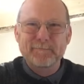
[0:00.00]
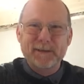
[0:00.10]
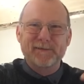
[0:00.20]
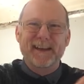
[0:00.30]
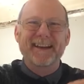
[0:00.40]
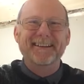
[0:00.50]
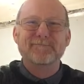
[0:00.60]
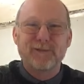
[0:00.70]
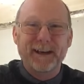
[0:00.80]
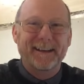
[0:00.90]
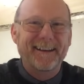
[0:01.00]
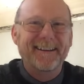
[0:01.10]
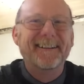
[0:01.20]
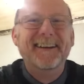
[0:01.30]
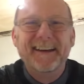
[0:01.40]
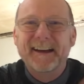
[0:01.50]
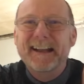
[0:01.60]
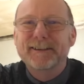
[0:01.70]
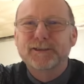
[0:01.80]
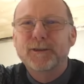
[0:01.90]
in my van right now, and
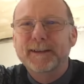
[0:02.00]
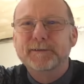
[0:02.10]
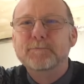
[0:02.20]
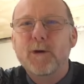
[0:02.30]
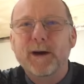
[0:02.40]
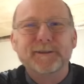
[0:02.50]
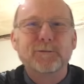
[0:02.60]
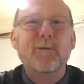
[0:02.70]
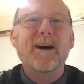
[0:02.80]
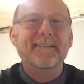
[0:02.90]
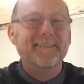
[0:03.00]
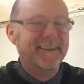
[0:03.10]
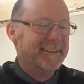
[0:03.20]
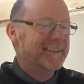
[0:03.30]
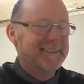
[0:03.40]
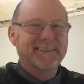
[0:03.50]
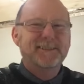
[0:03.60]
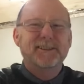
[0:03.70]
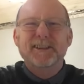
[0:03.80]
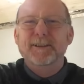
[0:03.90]
outside it's minus one. So it
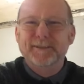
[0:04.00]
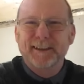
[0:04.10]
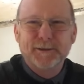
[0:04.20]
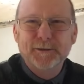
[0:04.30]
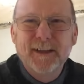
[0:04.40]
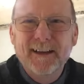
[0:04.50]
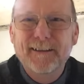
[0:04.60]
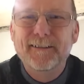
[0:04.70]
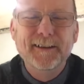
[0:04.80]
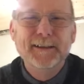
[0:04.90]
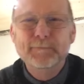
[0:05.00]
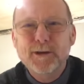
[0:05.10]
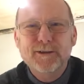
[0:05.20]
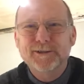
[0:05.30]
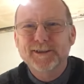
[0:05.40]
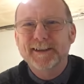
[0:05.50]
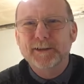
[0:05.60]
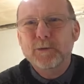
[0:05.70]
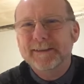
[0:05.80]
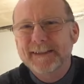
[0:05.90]
just shows how good they are. But like I say,
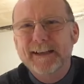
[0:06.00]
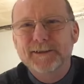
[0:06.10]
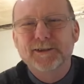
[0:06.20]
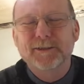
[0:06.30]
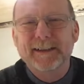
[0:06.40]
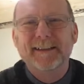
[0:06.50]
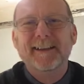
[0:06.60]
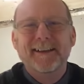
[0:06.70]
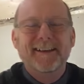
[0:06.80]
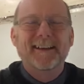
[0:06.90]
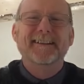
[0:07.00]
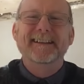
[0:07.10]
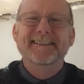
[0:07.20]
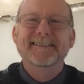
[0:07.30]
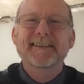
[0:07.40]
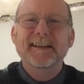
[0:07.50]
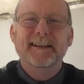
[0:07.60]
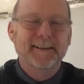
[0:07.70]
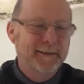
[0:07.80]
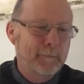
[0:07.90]
there's one downside, and they
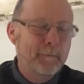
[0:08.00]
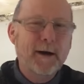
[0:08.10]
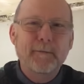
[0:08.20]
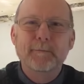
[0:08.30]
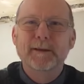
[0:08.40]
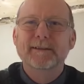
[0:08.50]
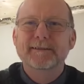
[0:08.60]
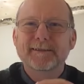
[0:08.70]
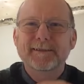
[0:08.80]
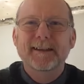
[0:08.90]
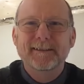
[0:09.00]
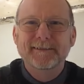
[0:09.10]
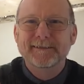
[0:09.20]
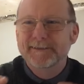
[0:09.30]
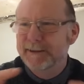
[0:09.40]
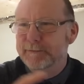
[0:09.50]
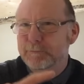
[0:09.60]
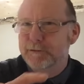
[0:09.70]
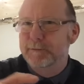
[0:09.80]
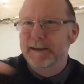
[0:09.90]
tick. A pump tick you can
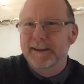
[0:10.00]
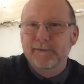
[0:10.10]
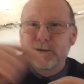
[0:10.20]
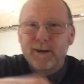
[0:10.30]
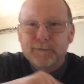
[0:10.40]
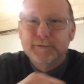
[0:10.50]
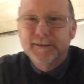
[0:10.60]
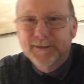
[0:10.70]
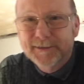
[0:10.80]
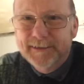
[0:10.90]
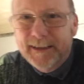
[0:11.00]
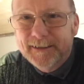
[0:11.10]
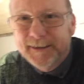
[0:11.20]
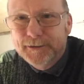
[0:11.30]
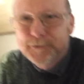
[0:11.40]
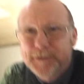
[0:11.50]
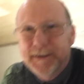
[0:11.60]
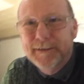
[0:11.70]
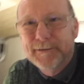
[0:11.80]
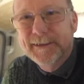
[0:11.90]
probably hear if I hold this down here you'll
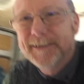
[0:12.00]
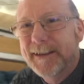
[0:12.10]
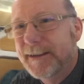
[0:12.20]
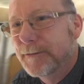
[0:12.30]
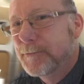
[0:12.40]
hear it ticking